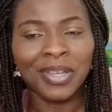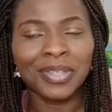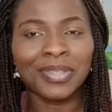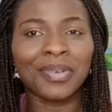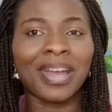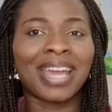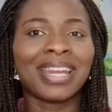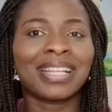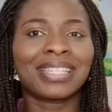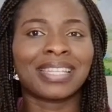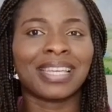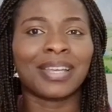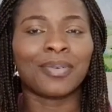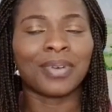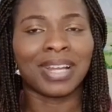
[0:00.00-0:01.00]
So
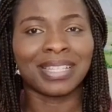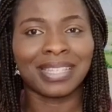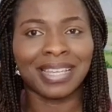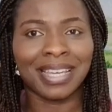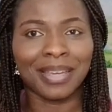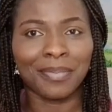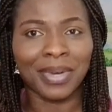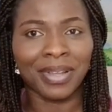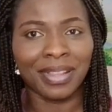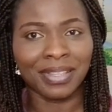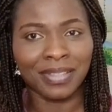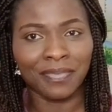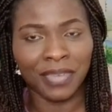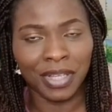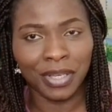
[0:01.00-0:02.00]
anything una think about
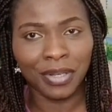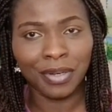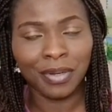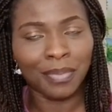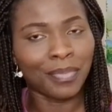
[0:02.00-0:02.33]
this video,